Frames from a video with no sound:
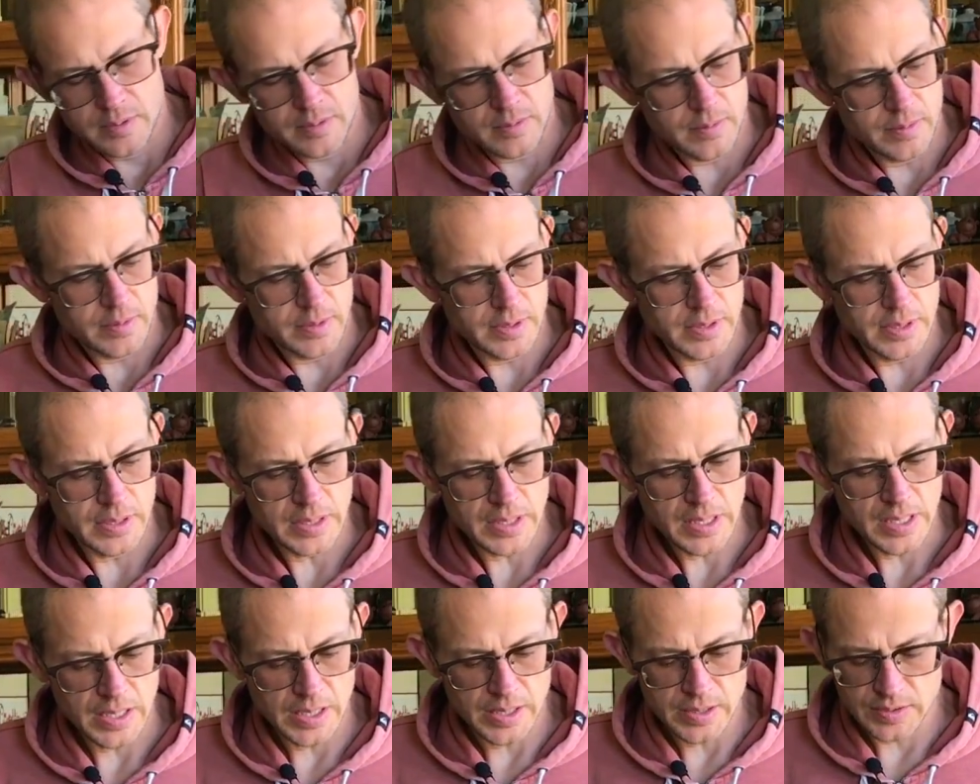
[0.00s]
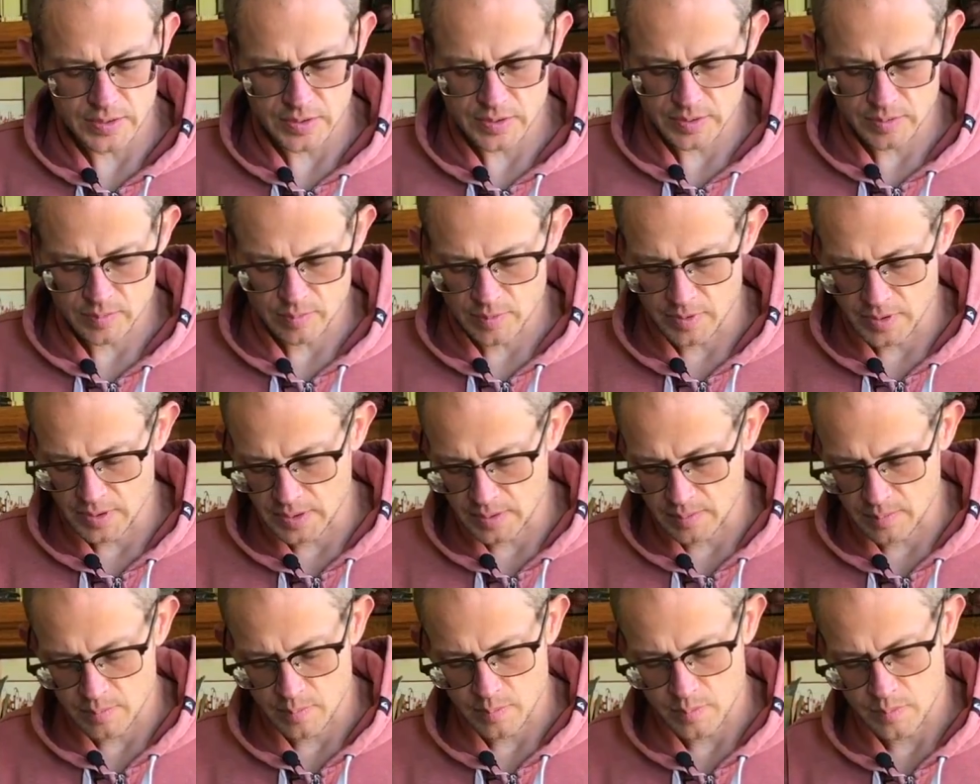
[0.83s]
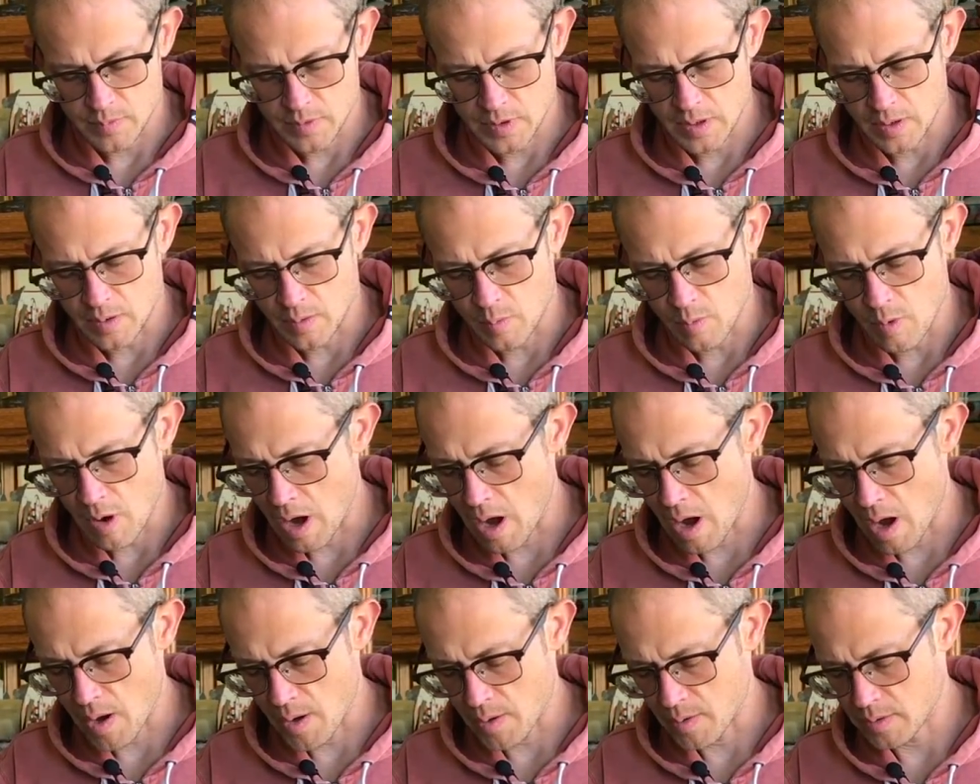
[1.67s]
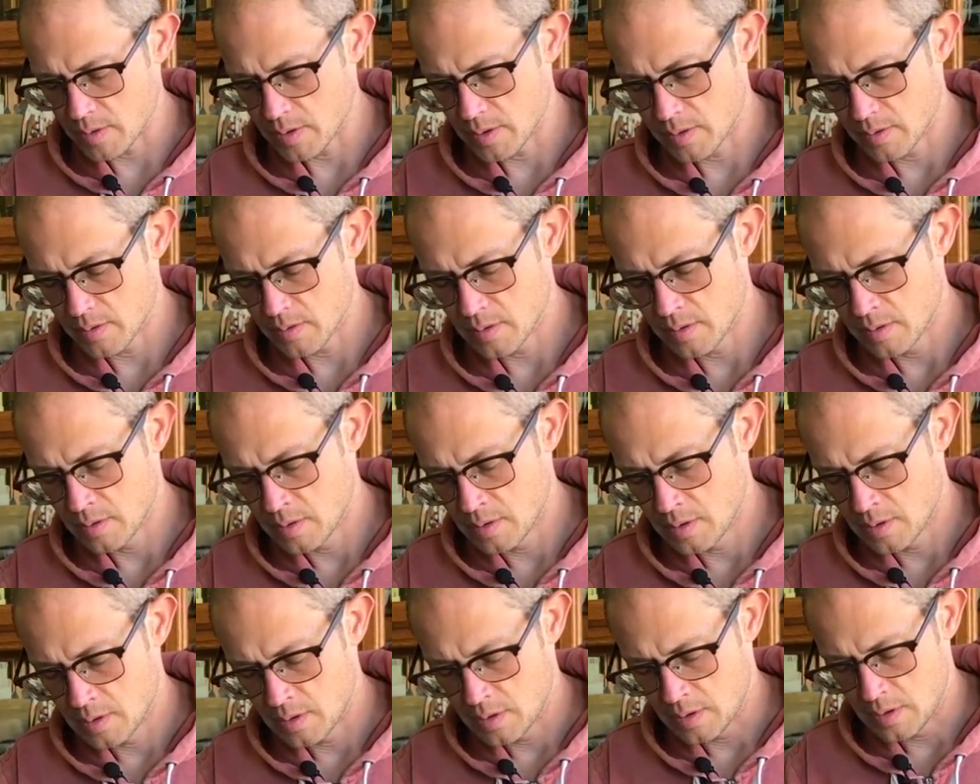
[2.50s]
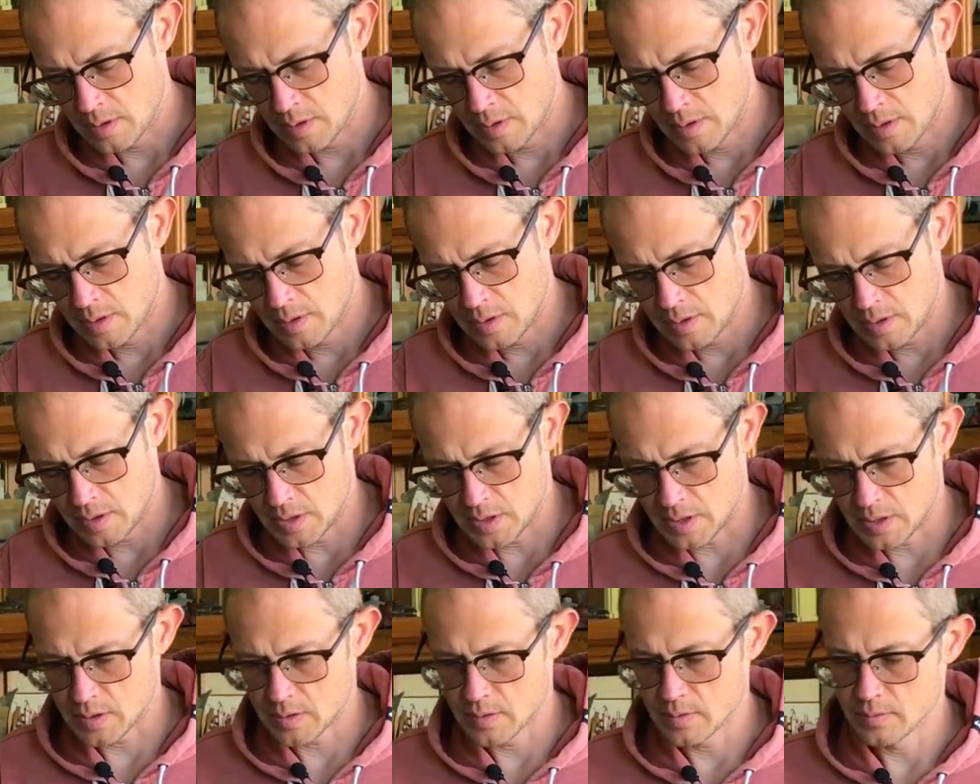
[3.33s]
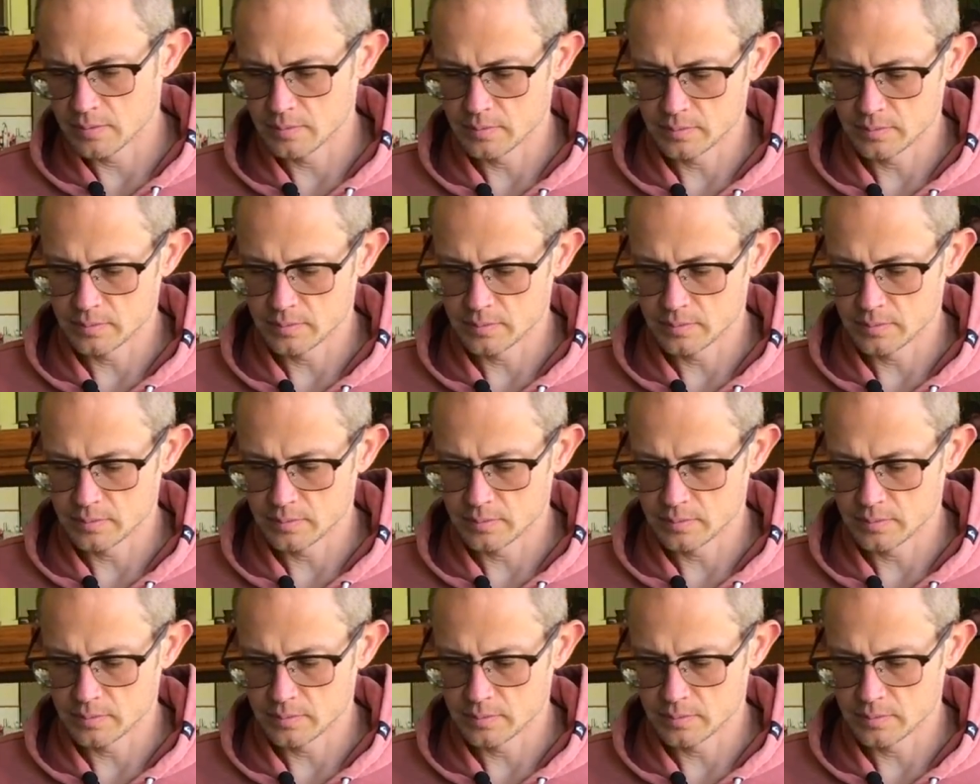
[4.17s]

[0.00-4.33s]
really nice, just really kind of wowed, you know.